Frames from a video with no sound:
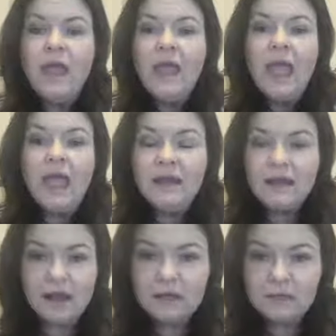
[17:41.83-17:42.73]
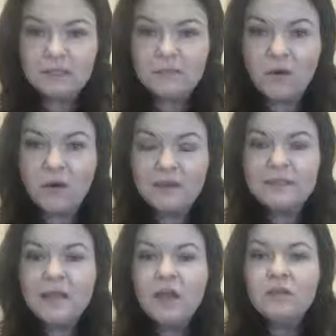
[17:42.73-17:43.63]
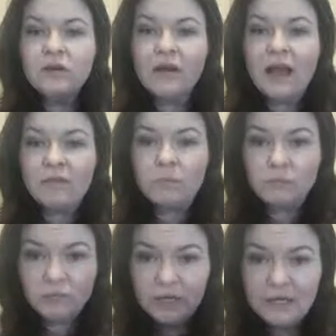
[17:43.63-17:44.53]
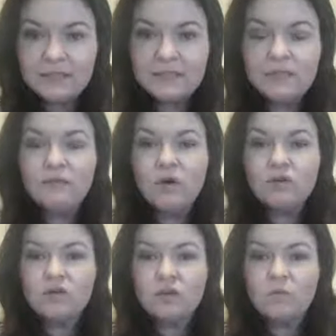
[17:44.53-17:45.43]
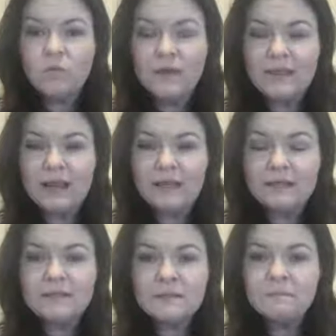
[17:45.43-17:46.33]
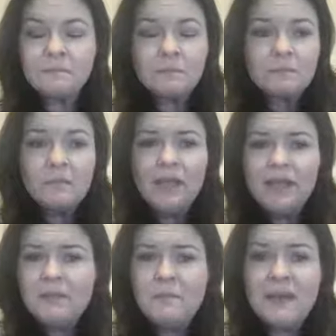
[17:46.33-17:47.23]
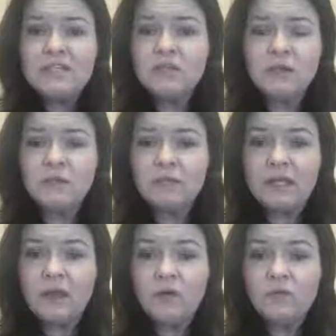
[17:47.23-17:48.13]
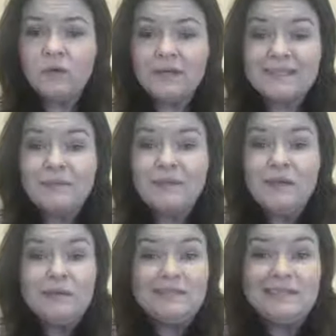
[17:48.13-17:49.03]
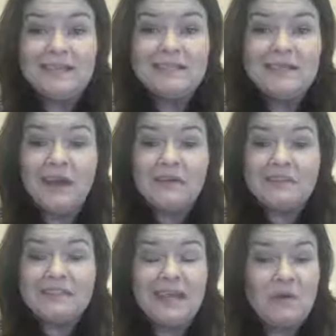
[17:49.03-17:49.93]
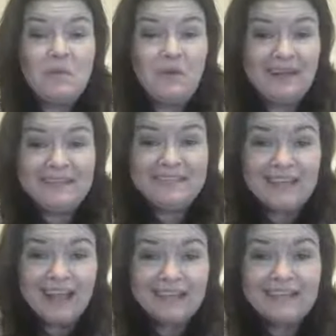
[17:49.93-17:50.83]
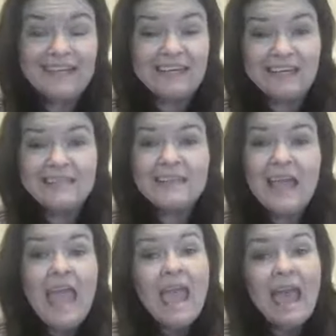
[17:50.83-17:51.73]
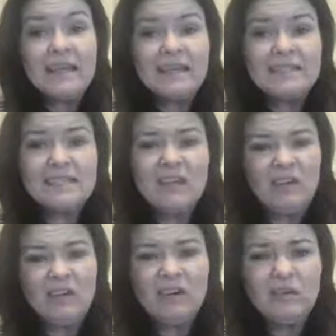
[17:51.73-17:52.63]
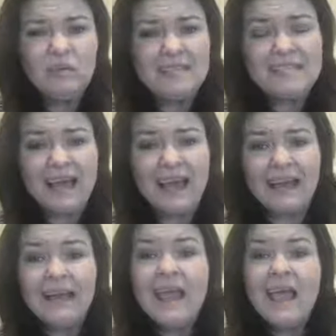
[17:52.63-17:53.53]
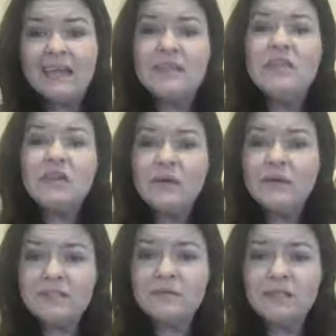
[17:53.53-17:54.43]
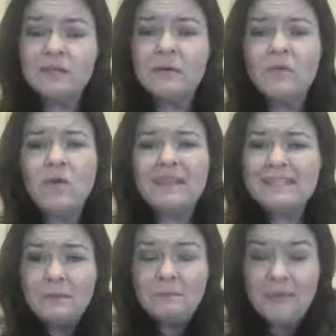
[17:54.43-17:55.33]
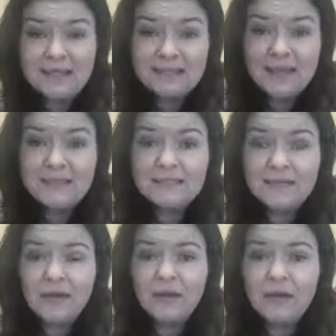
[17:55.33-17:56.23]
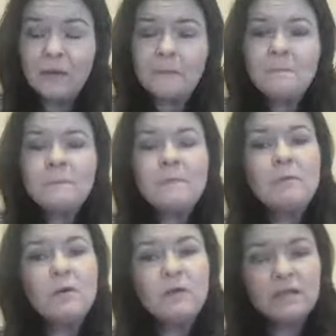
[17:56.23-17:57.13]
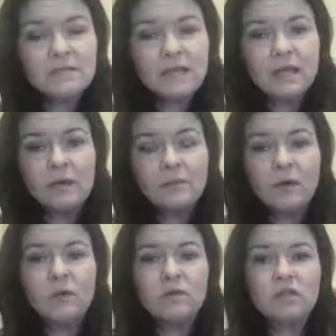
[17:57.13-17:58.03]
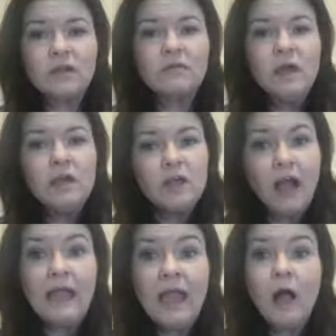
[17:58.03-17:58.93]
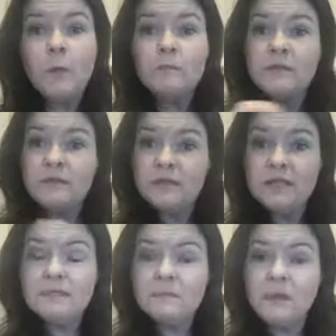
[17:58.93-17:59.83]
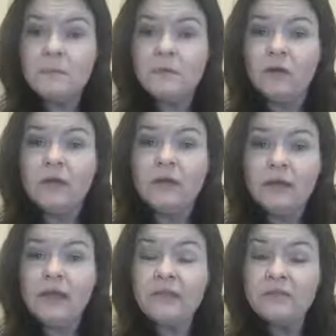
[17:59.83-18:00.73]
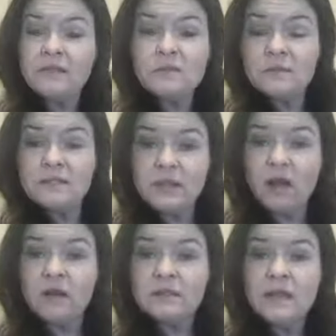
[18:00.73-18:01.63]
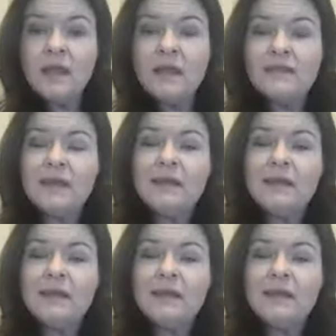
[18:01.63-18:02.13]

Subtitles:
any kind of response. They're going to have a preconceived notion of what that is. The best you can really hope for is somebody who doesn't understand what exactly it is, and they say, oh, what's that? And then you go into a little bit more. That's the best case scenario. But when you take an approach of, I help these people get this result, then,